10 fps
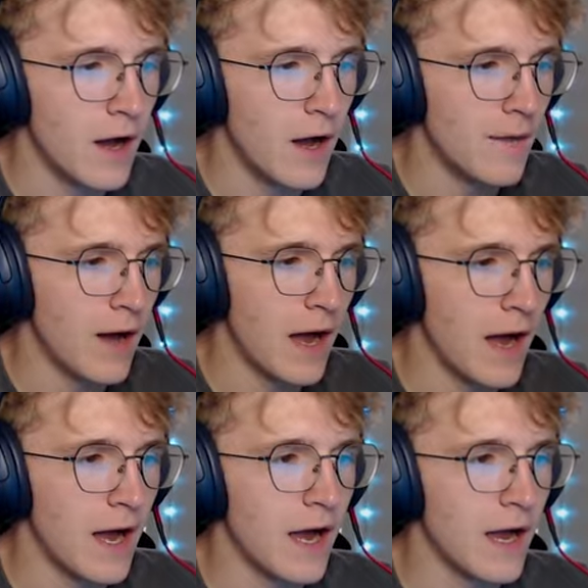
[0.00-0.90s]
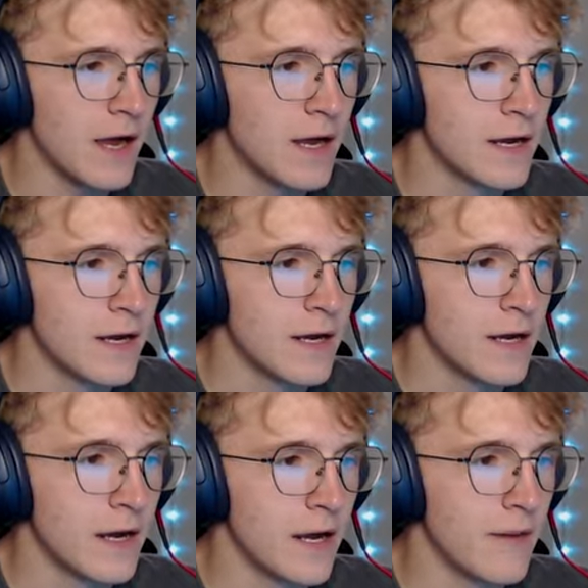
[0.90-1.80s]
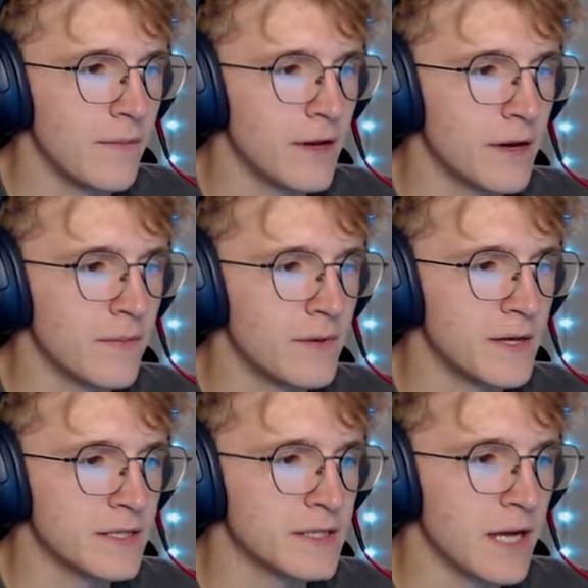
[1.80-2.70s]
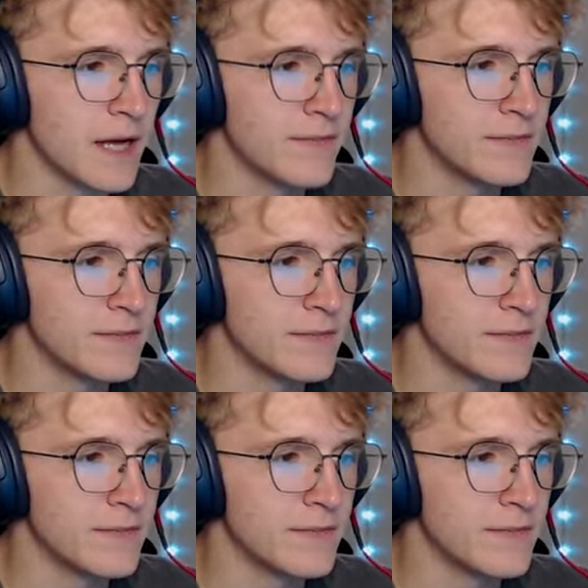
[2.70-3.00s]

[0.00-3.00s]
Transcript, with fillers: Um, I am here because I am